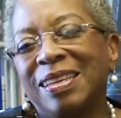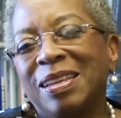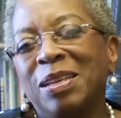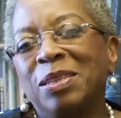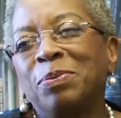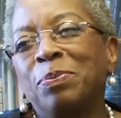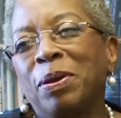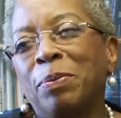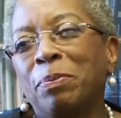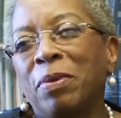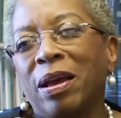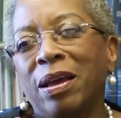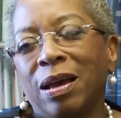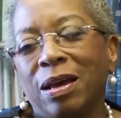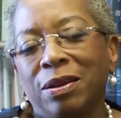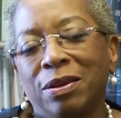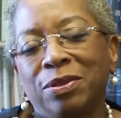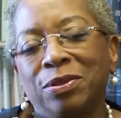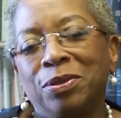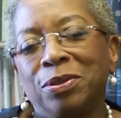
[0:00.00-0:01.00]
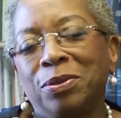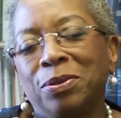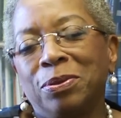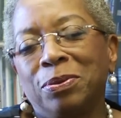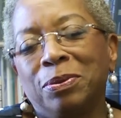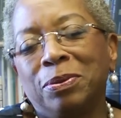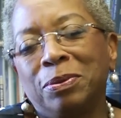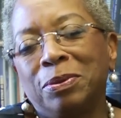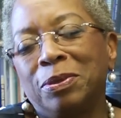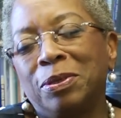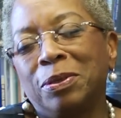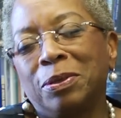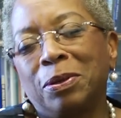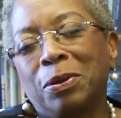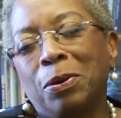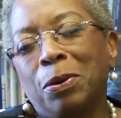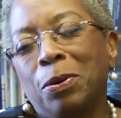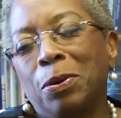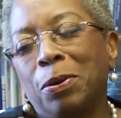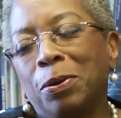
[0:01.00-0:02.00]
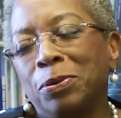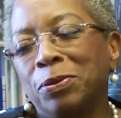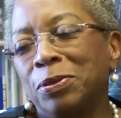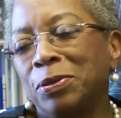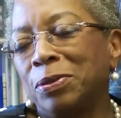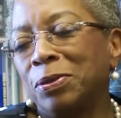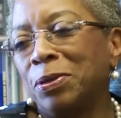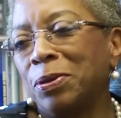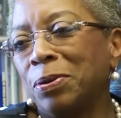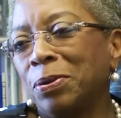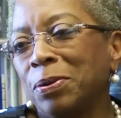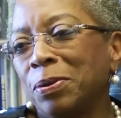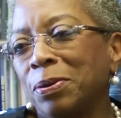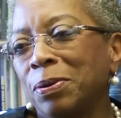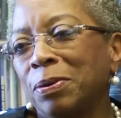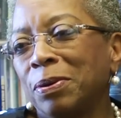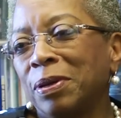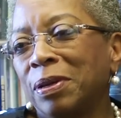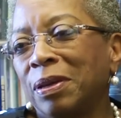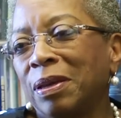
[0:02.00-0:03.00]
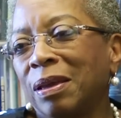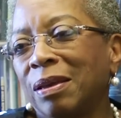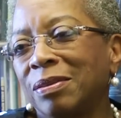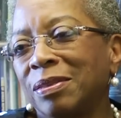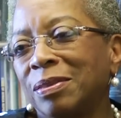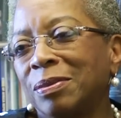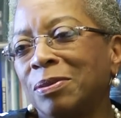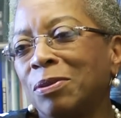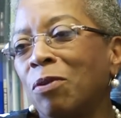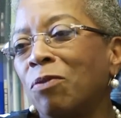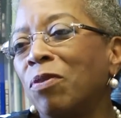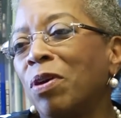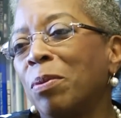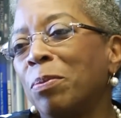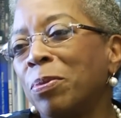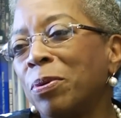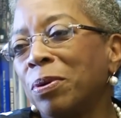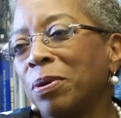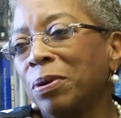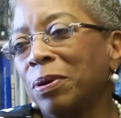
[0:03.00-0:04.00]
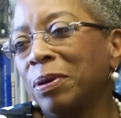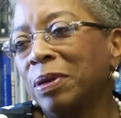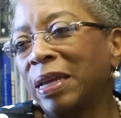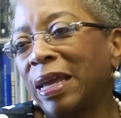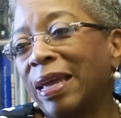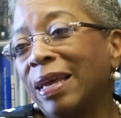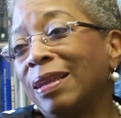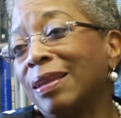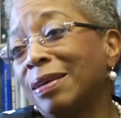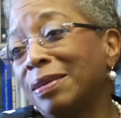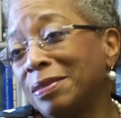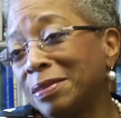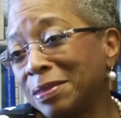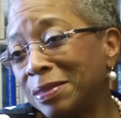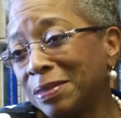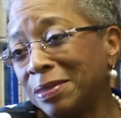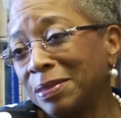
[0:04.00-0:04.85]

and it's been my honor to co-host your November galas.